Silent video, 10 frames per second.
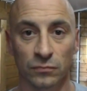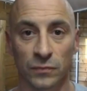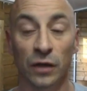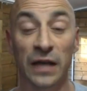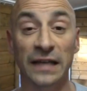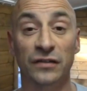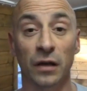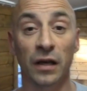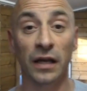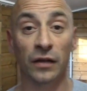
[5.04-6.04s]
Okay,
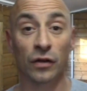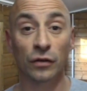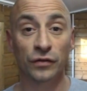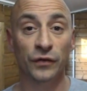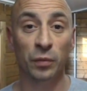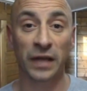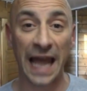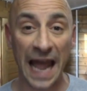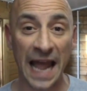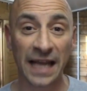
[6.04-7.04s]
so those of you with
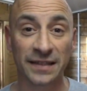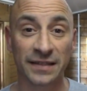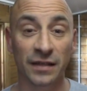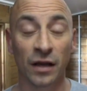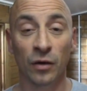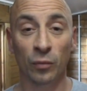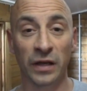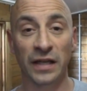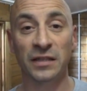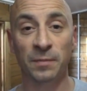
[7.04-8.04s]
cats,
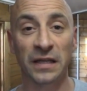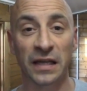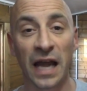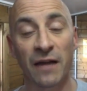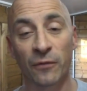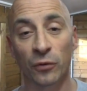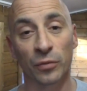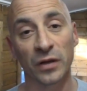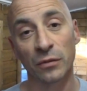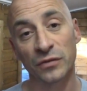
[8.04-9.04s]
we need to be careful
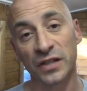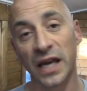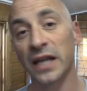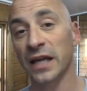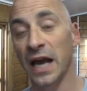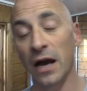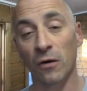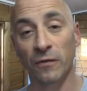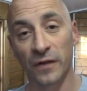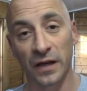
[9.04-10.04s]
that we don't scare the cat
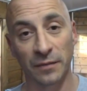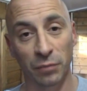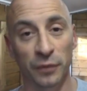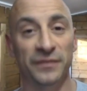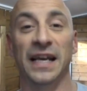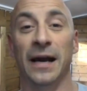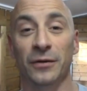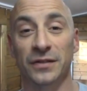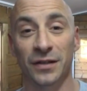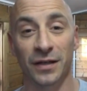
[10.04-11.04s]
off and it moves
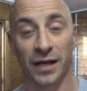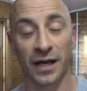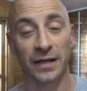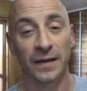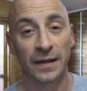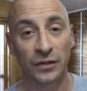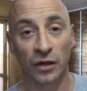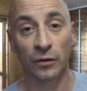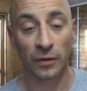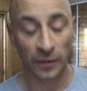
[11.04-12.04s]
out, okay?
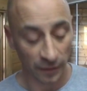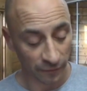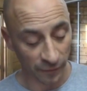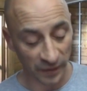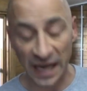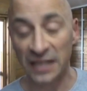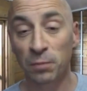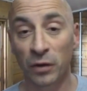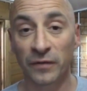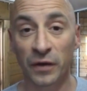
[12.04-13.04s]
So from the cat's
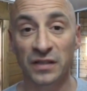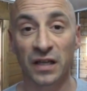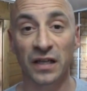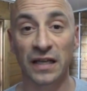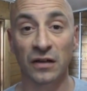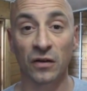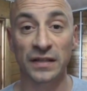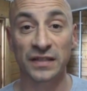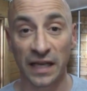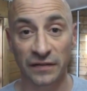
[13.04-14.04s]
point of view, it's going to need a
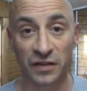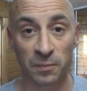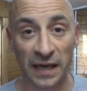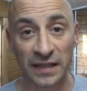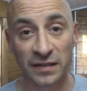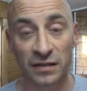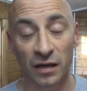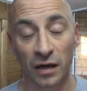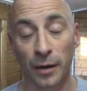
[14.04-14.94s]
nice safe space.